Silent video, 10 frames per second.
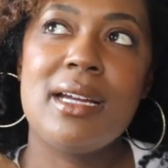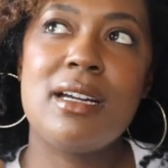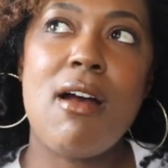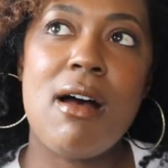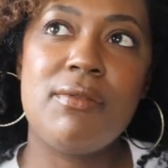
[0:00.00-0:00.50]

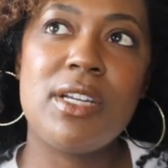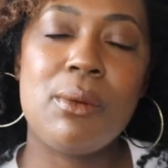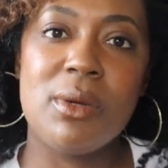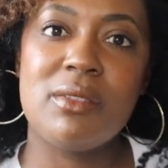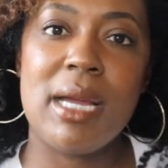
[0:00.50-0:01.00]

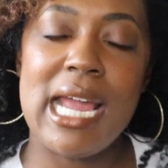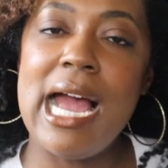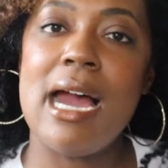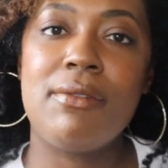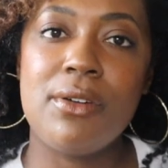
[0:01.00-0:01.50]
confident with my
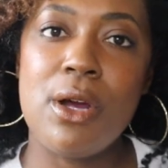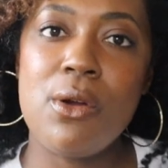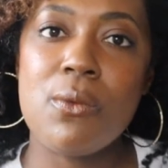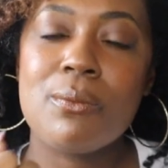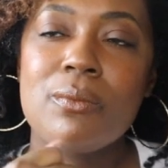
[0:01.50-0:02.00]

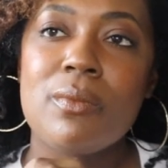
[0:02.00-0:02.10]
afro.